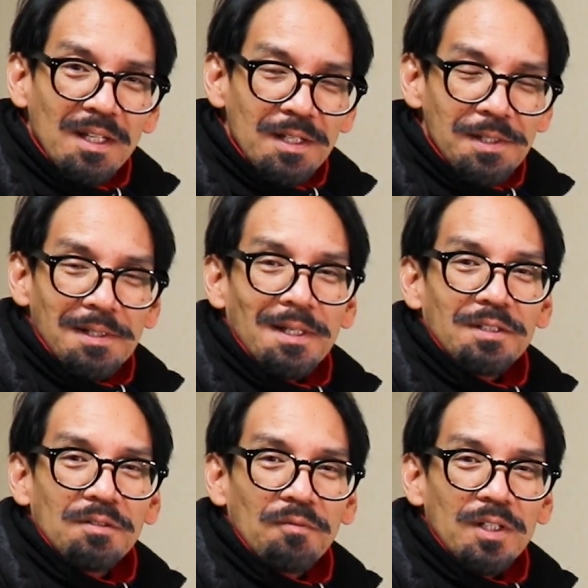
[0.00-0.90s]
English
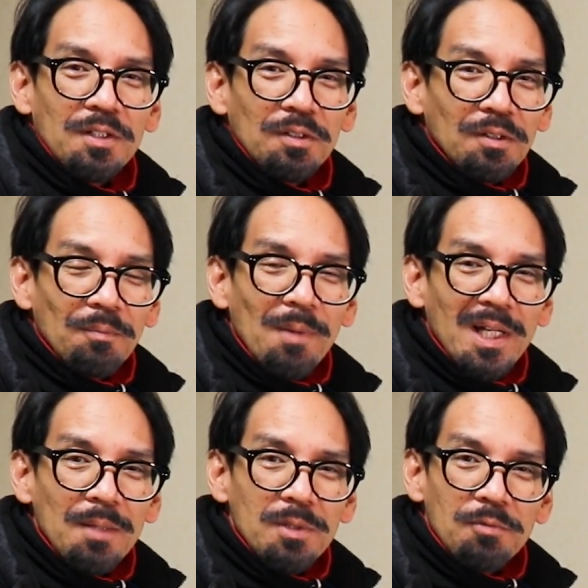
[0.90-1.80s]
lesson video. My
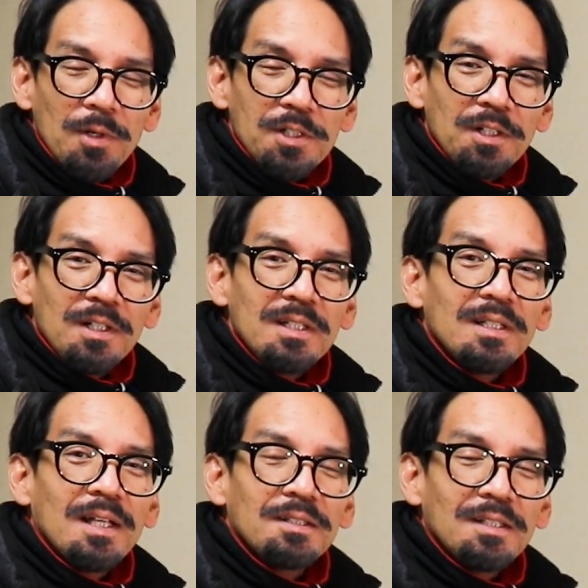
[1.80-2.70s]
name is Richard,
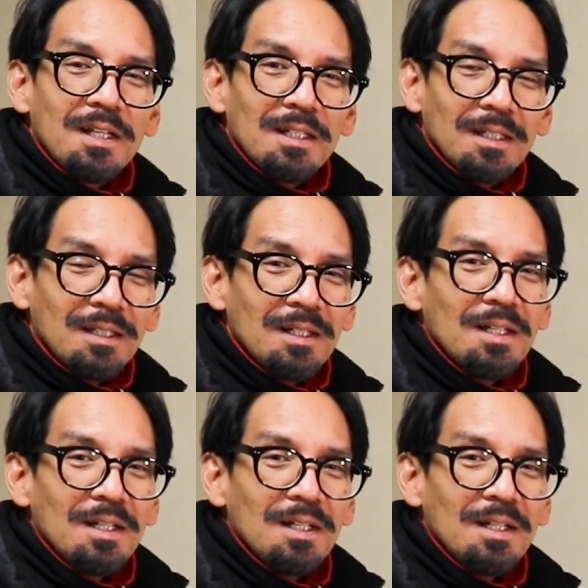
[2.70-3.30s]
and today